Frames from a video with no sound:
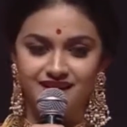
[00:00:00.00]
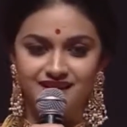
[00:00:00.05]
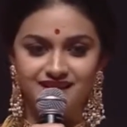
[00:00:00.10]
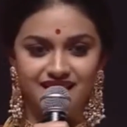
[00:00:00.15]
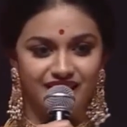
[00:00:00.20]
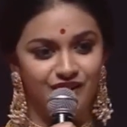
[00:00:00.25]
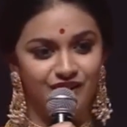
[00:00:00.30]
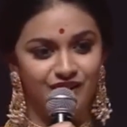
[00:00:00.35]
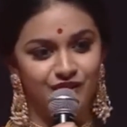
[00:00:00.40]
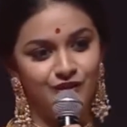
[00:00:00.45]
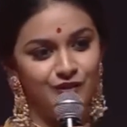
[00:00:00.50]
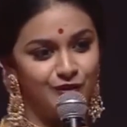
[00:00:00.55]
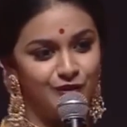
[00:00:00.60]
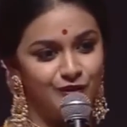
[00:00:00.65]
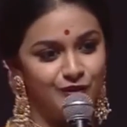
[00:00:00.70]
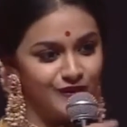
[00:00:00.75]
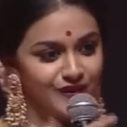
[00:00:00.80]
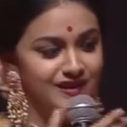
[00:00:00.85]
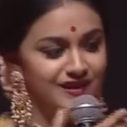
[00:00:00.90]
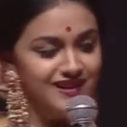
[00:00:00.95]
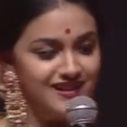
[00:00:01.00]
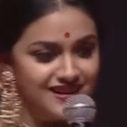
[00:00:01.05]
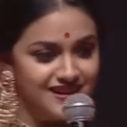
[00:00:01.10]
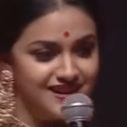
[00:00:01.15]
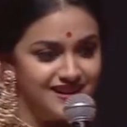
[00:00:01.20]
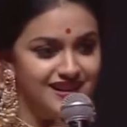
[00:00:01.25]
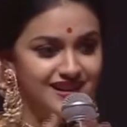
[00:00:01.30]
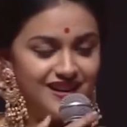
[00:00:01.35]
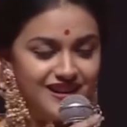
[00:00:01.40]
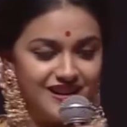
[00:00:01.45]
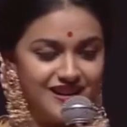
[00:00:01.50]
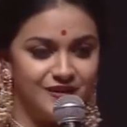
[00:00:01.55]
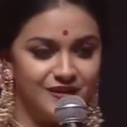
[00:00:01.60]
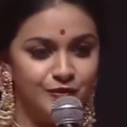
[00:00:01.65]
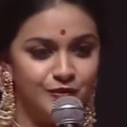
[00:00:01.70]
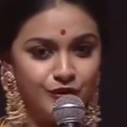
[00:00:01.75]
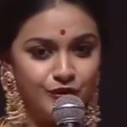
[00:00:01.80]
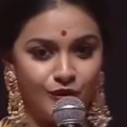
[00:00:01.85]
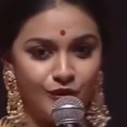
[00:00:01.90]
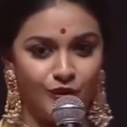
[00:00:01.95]
Thank you
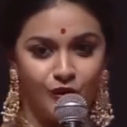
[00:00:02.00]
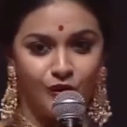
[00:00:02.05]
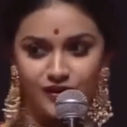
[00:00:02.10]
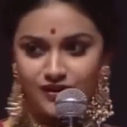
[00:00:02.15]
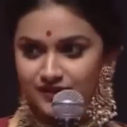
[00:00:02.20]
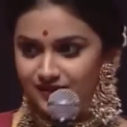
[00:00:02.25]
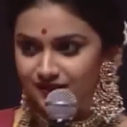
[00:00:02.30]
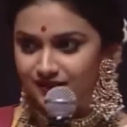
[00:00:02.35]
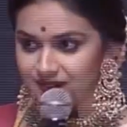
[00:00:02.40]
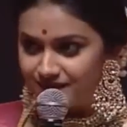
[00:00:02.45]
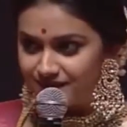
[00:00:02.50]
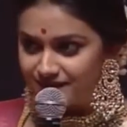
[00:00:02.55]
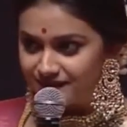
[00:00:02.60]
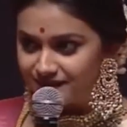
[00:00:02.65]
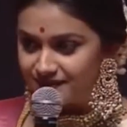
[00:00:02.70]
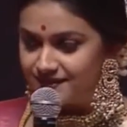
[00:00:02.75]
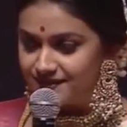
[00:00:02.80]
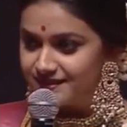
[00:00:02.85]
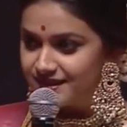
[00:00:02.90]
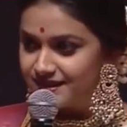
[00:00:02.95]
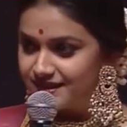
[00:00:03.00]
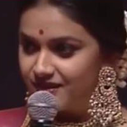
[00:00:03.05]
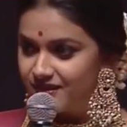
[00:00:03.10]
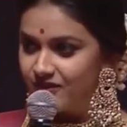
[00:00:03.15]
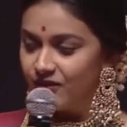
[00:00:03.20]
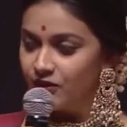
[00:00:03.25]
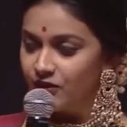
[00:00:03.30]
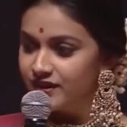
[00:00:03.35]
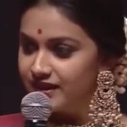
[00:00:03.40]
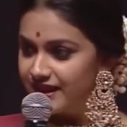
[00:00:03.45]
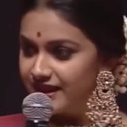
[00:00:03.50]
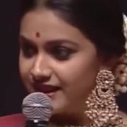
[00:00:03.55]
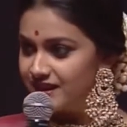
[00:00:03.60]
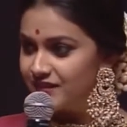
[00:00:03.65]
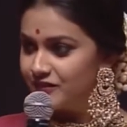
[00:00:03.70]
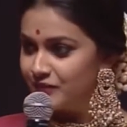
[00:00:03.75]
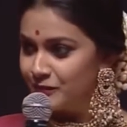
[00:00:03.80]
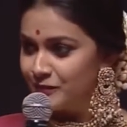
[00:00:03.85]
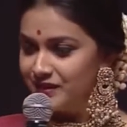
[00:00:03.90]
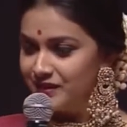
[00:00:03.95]
for all the
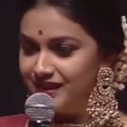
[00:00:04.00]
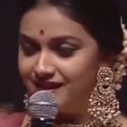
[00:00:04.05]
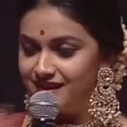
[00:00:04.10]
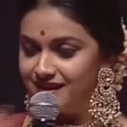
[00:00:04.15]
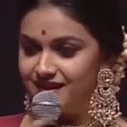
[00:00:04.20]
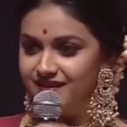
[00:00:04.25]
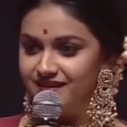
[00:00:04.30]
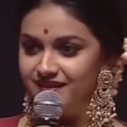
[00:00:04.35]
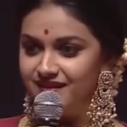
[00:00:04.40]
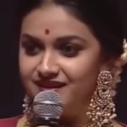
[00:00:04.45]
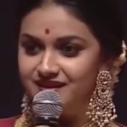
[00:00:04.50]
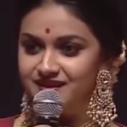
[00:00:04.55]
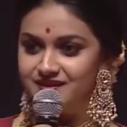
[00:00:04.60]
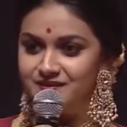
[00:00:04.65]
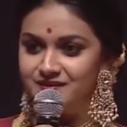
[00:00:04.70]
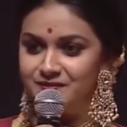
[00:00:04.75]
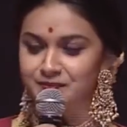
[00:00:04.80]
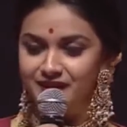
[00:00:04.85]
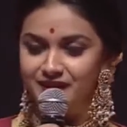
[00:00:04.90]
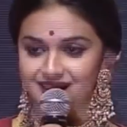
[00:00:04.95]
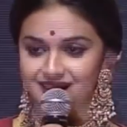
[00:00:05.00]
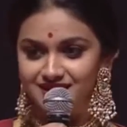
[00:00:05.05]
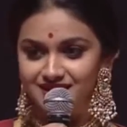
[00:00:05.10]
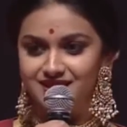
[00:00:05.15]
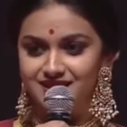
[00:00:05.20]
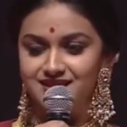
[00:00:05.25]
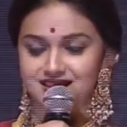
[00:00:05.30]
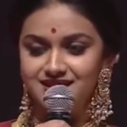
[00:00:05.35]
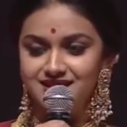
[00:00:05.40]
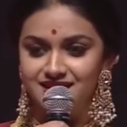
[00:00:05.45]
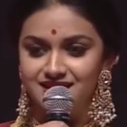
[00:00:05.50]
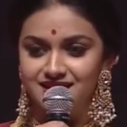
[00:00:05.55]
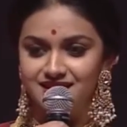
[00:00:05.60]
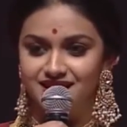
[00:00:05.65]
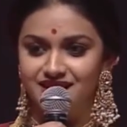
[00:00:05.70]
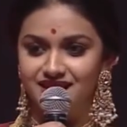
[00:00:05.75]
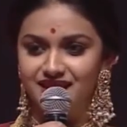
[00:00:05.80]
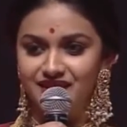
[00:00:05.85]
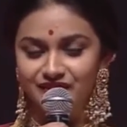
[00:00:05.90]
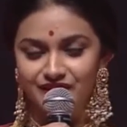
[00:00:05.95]
guests for being here, making this
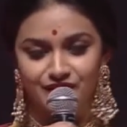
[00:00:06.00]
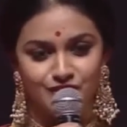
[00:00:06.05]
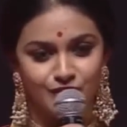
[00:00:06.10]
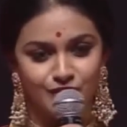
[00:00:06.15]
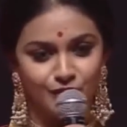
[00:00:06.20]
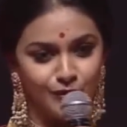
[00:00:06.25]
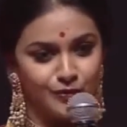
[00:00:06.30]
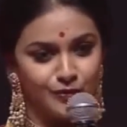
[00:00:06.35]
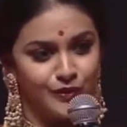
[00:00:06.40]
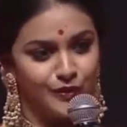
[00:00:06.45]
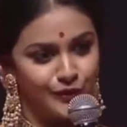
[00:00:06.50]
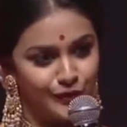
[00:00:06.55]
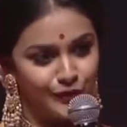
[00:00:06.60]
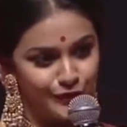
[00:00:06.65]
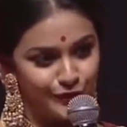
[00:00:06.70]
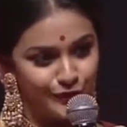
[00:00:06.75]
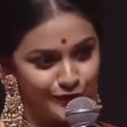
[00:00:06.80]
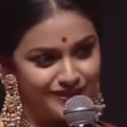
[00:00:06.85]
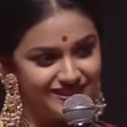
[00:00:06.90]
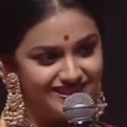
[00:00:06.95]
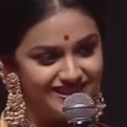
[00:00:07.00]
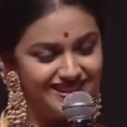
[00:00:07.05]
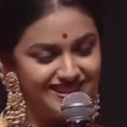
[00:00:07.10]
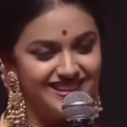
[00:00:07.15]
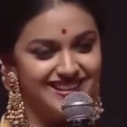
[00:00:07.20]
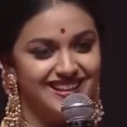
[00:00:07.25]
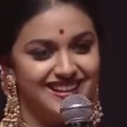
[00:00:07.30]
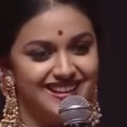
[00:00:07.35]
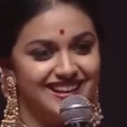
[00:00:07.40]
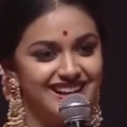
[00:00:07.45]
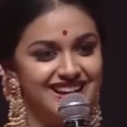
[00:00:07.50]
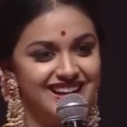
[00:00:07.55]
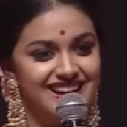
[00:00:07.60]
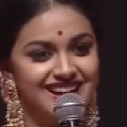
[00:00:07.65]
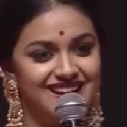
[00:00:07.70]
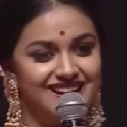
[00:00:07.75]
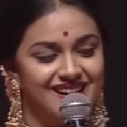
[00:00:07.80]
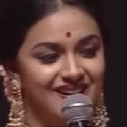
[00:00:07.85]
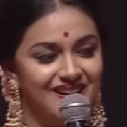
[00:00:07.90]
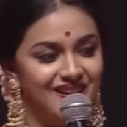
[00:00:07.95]
evening so beautiful.
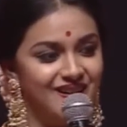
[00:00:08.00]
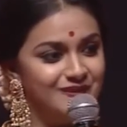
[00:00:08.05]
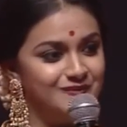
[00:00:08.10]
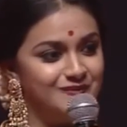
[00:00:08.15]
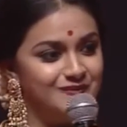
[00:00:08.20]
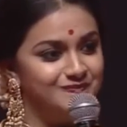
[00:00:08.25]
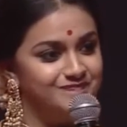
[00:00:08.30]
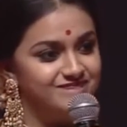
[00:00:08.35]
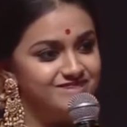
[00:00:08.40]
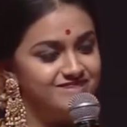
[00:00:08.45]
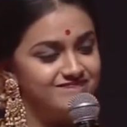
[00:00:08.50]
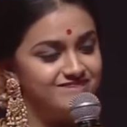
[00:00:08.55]
Coming